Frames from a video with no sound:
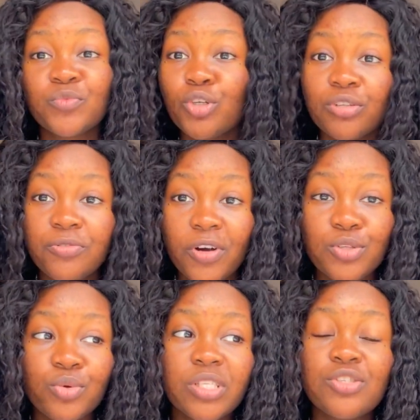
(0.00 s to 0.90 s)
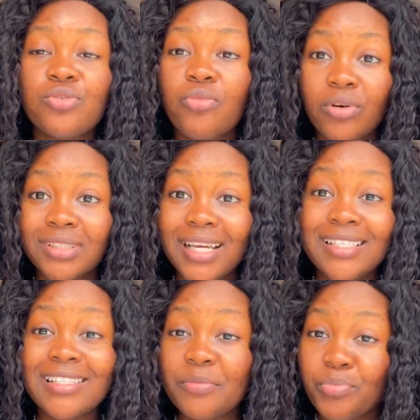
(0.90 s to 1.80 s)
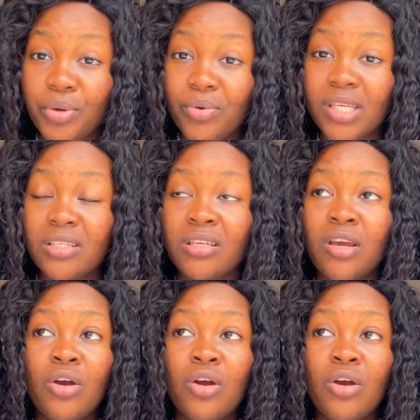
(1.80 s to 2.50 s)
So the first one is you contacting the parent